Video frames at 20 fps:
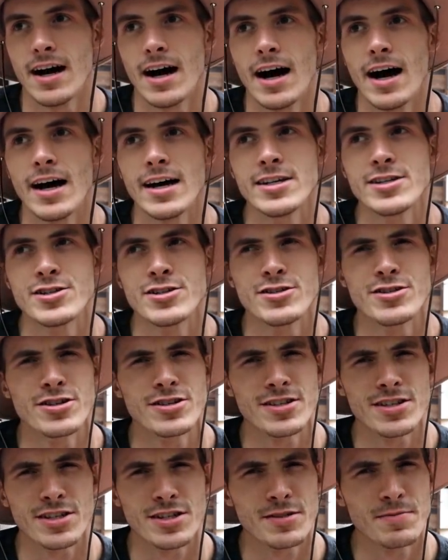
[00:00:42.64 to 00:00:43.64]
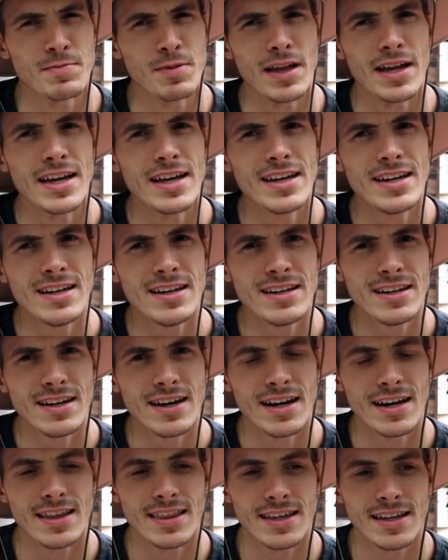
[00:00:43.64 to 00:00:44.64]
I should just explain.
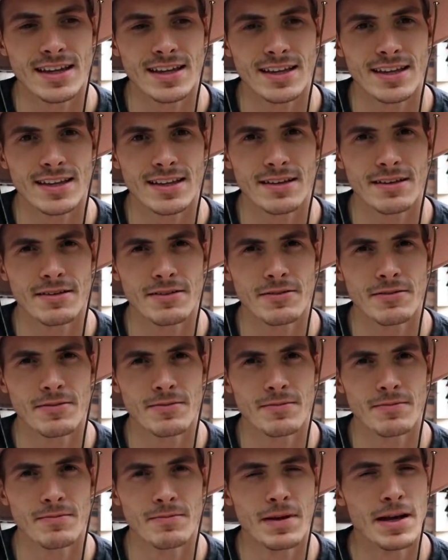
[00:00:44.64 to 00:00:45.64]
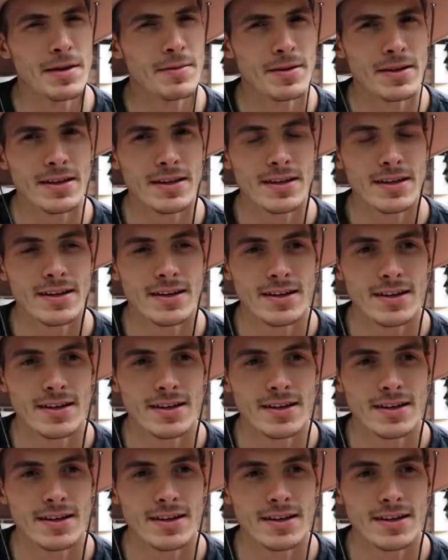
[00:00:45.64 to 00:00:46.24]
I think maybe.